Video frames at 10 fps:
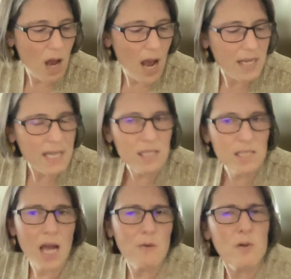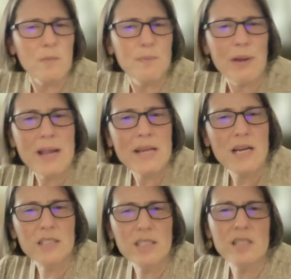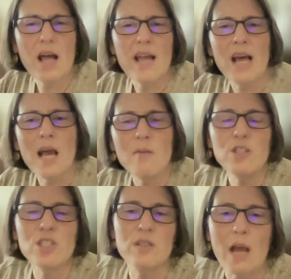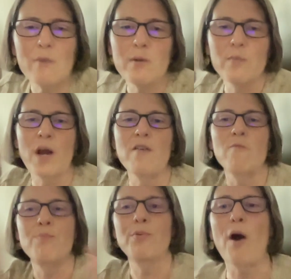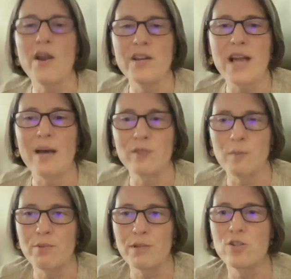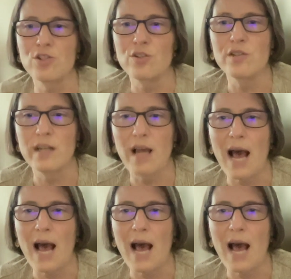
I guess I would I would kind of broaden out the picture that